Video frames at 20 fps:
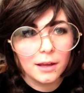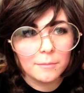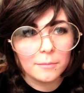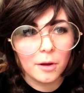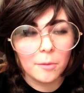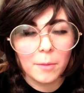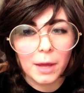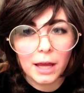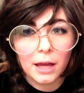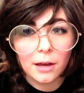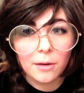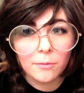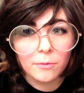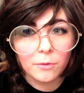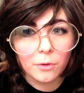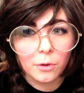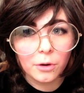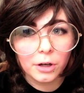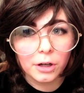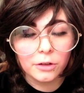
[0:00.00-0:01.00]
my makeup
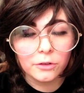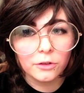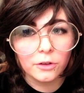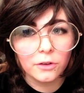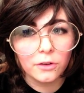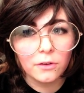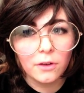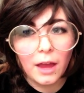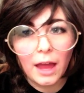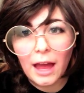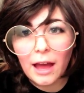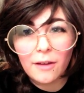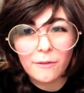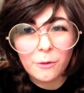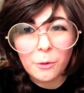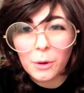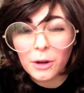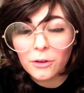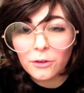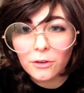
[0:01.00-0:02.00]
for, or just
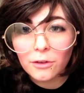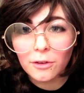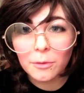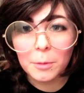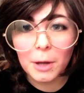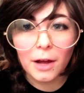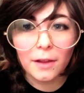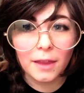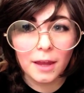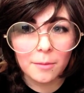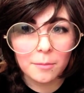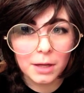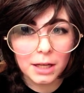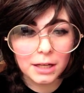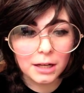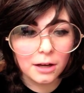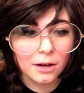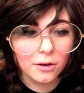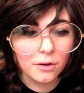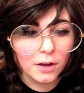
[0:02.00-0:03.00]
have questions about, let me
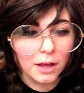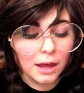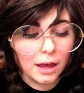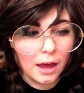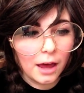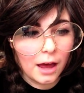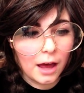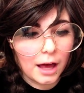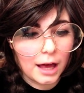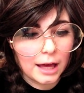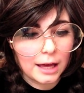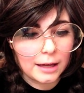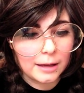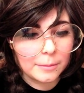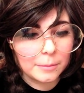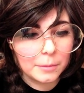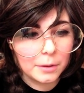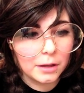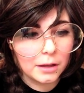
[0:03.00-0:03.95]
know. I